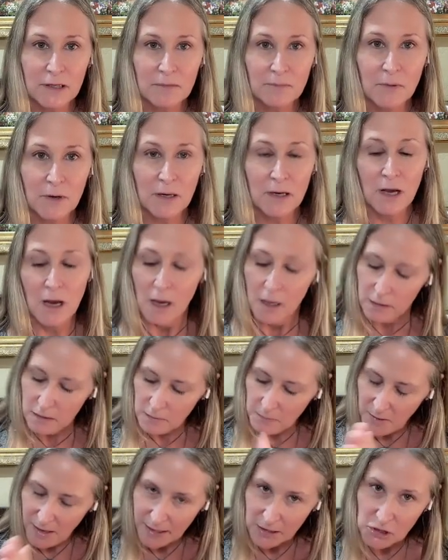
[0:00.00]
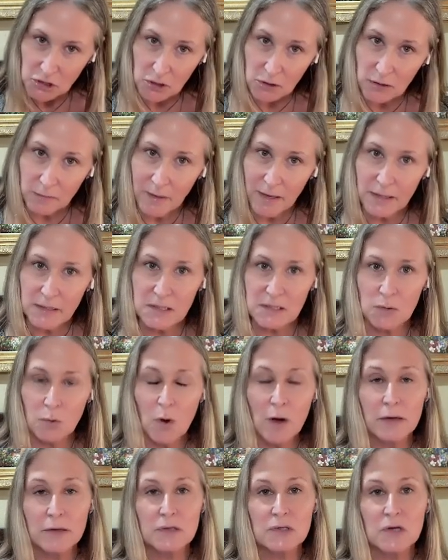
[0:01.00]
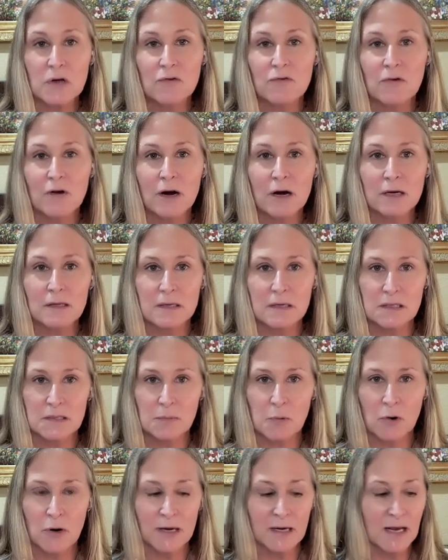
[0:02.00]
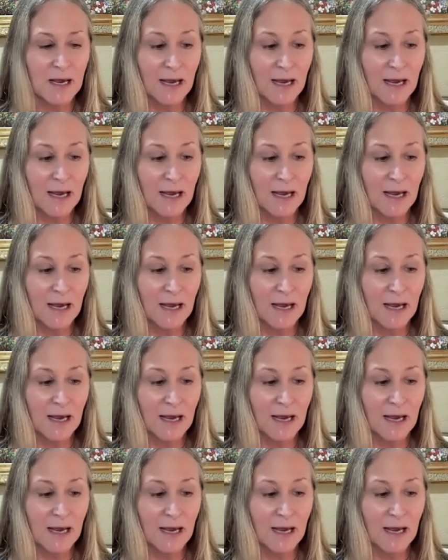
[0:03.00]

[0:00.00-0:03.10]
but the pendulum has swung so far at this point,